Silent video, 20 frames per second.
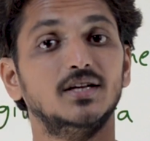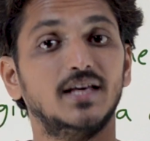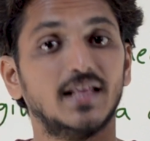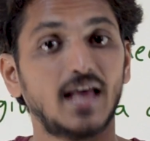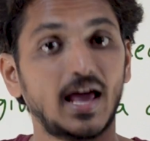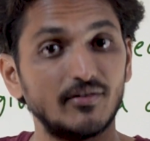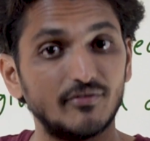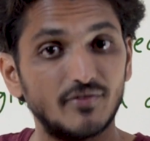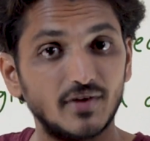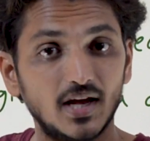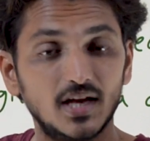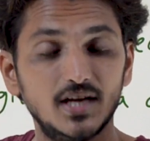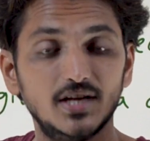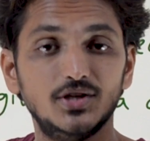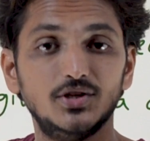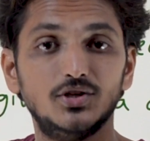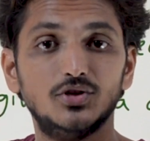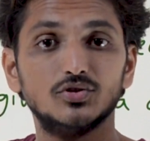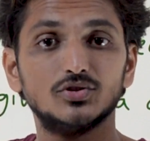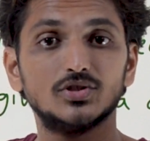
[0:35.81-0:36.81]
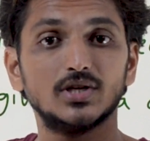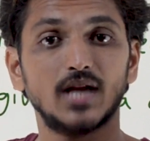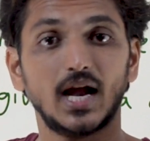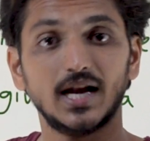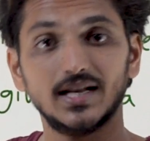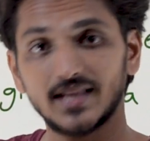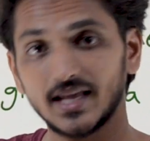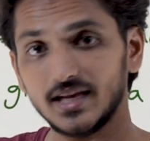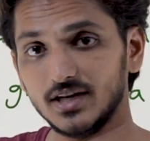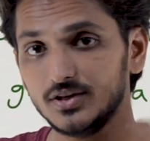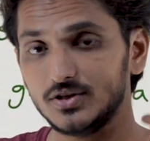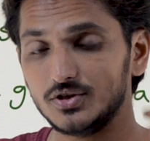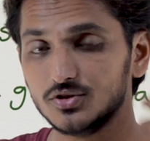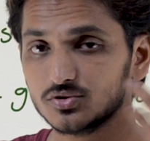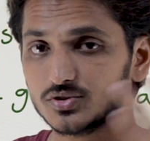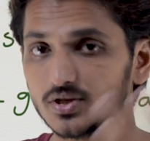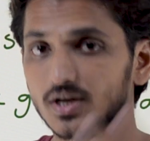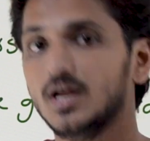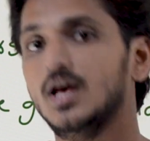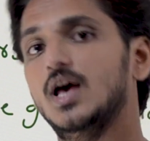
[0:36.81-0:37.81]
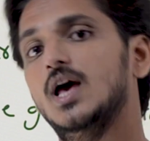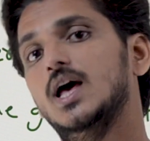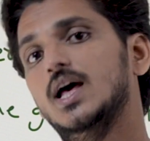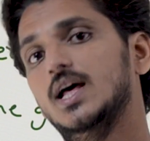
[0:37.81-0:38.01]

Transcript: graphical intuition and the intuition